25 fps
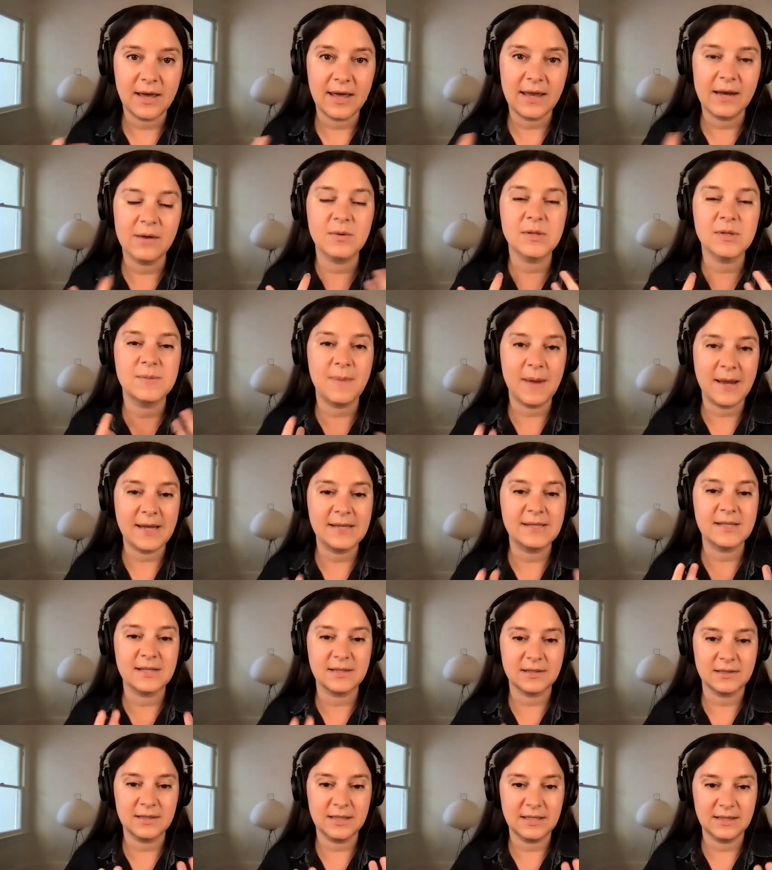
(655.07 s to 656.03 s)
And it was
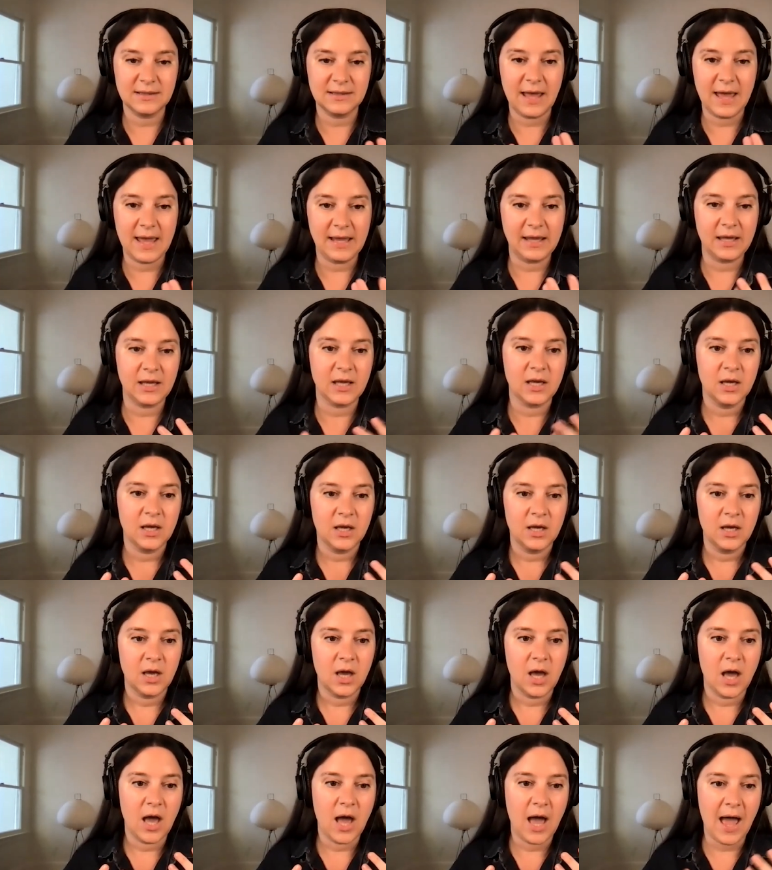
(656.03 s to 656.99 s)
basically like,
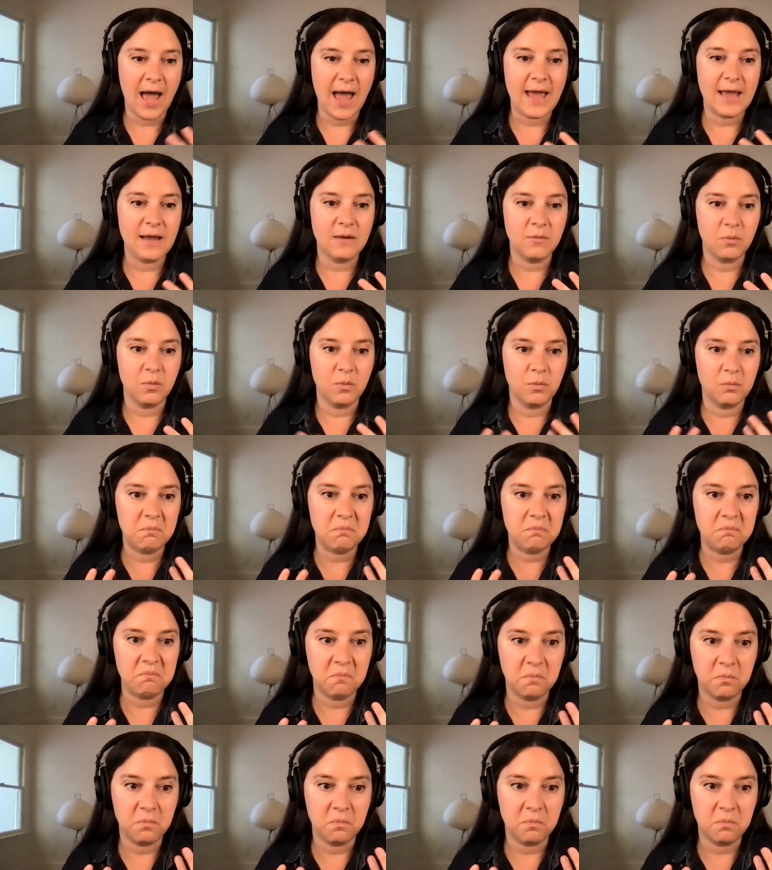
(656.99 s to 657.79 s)
I